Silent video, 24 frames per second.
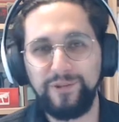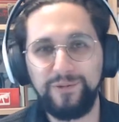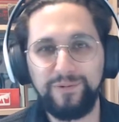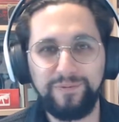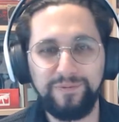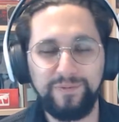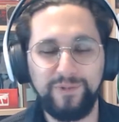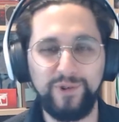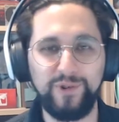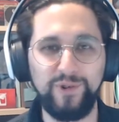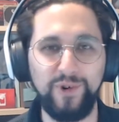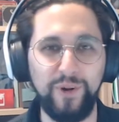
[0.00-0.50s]

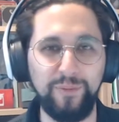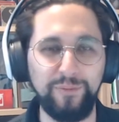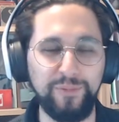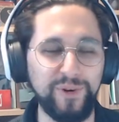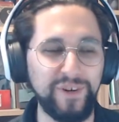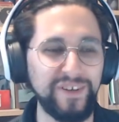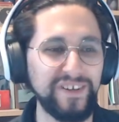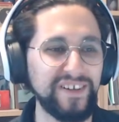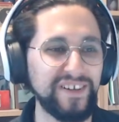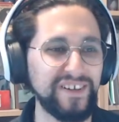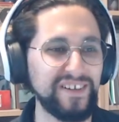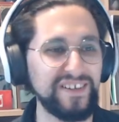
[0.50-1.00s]

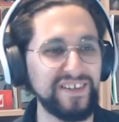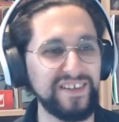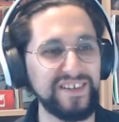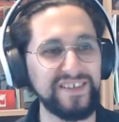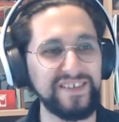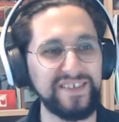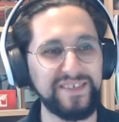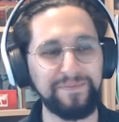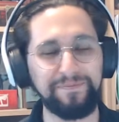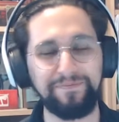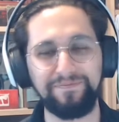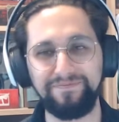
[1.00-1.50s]
Grombrindal
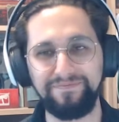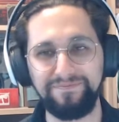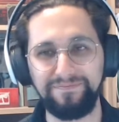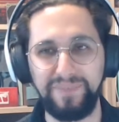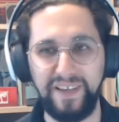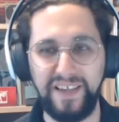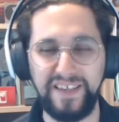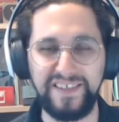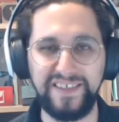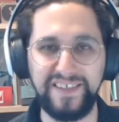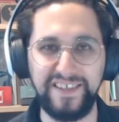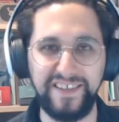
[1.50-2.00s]
is
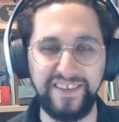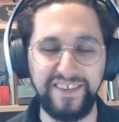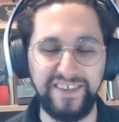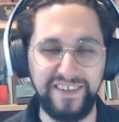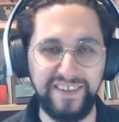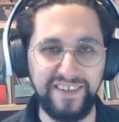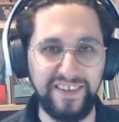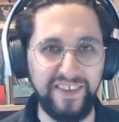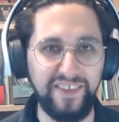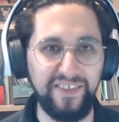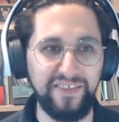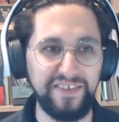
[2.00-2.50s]

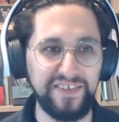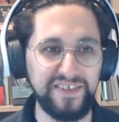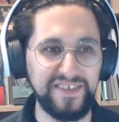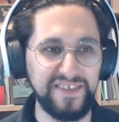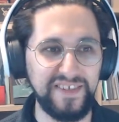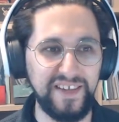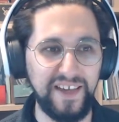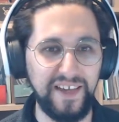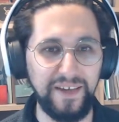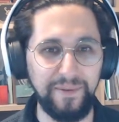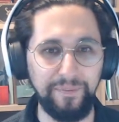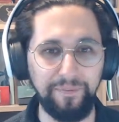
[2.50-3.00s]
basically the
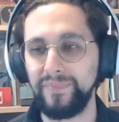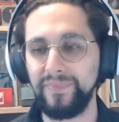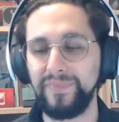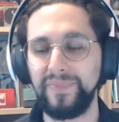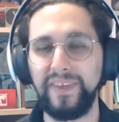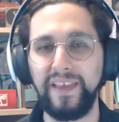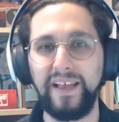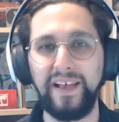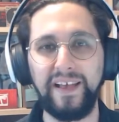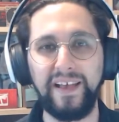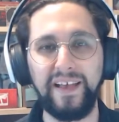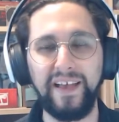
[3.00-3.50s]
same.
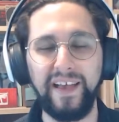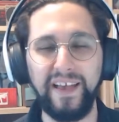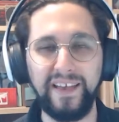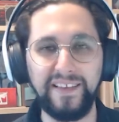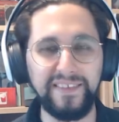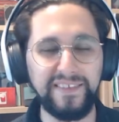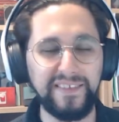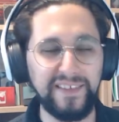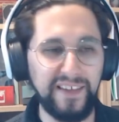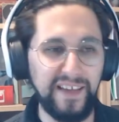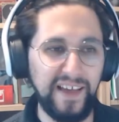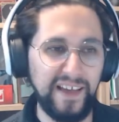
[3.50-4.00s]

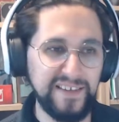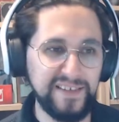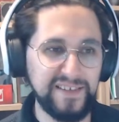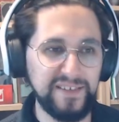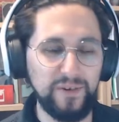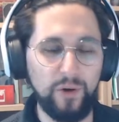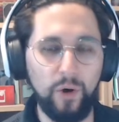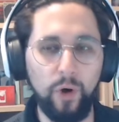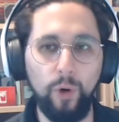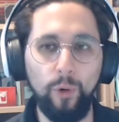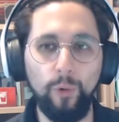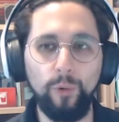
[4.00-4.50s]
And as
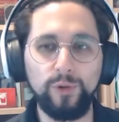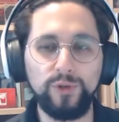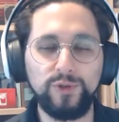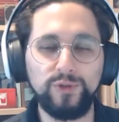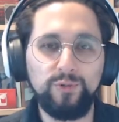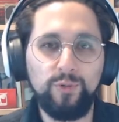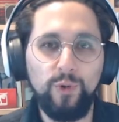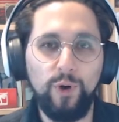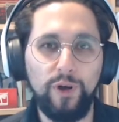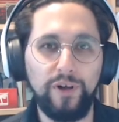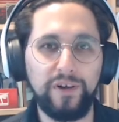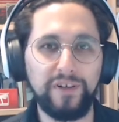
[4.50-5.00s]
an old
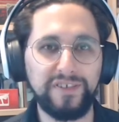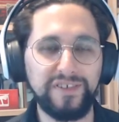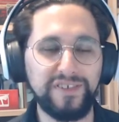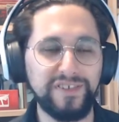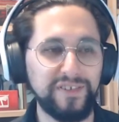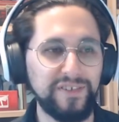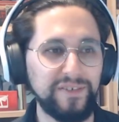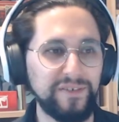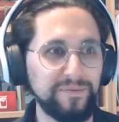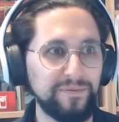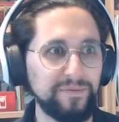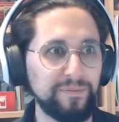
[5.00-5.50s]
world
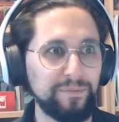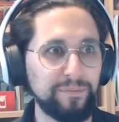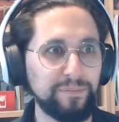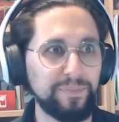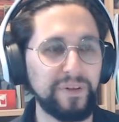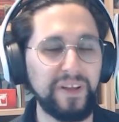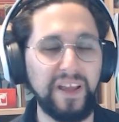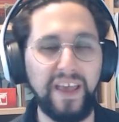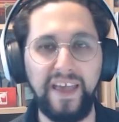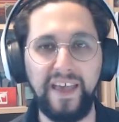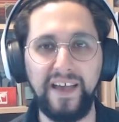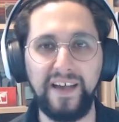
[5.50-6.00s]

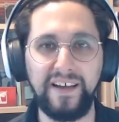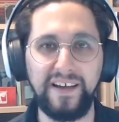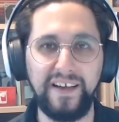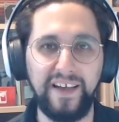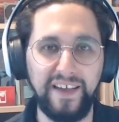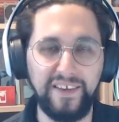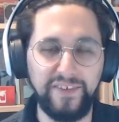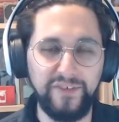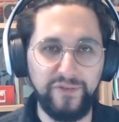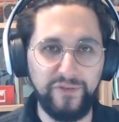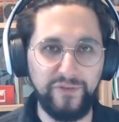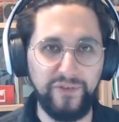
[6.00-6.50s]
player
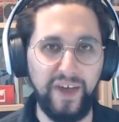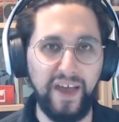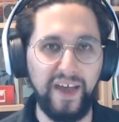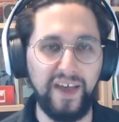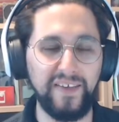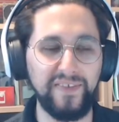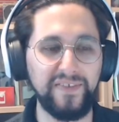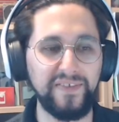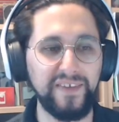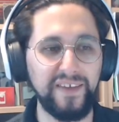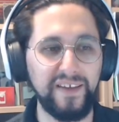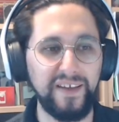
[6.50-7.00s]
and
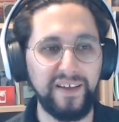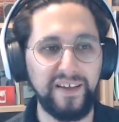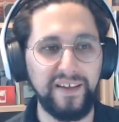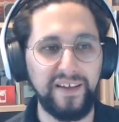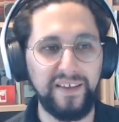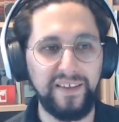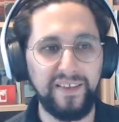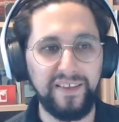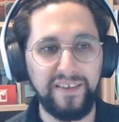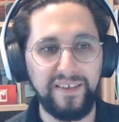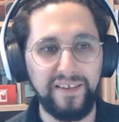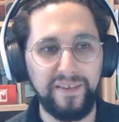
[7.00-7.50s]
fan,
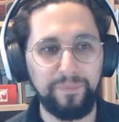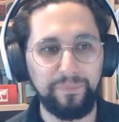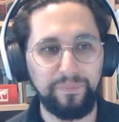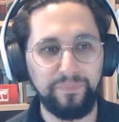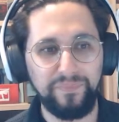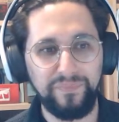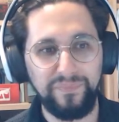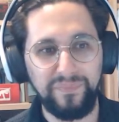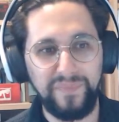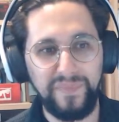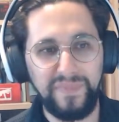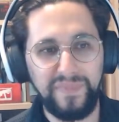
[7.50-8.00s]

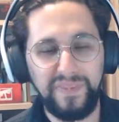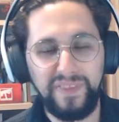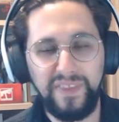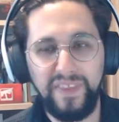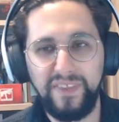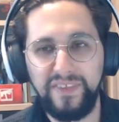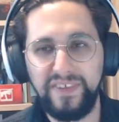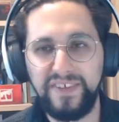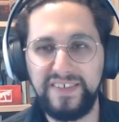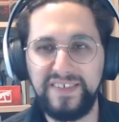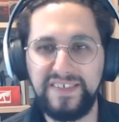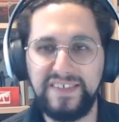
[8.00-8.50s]

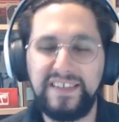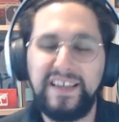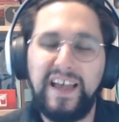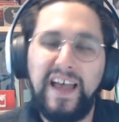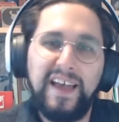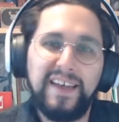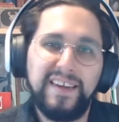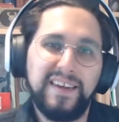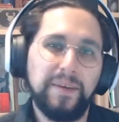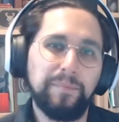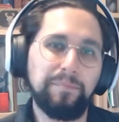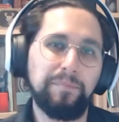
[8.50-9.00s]
this
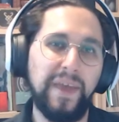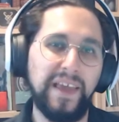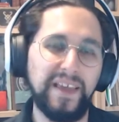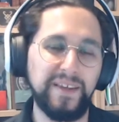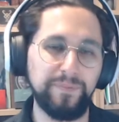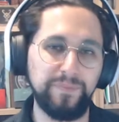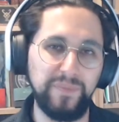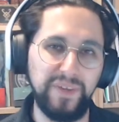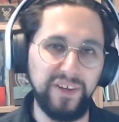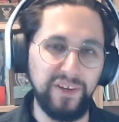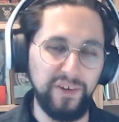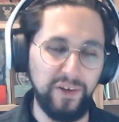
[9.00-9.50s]
kinda made
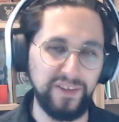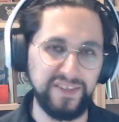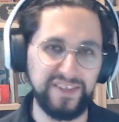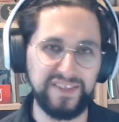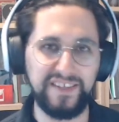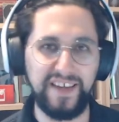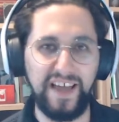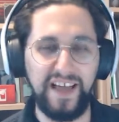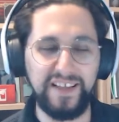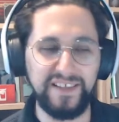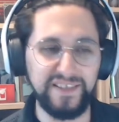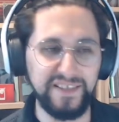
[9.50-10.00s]
me
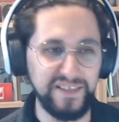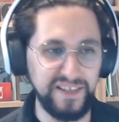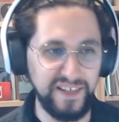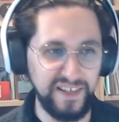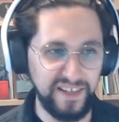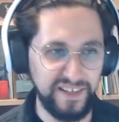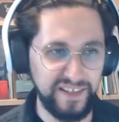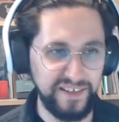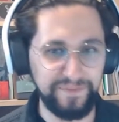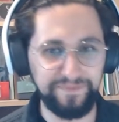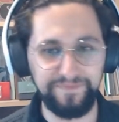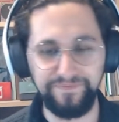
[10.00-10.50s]

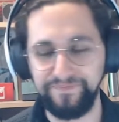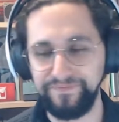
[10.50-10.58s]
nostalgic.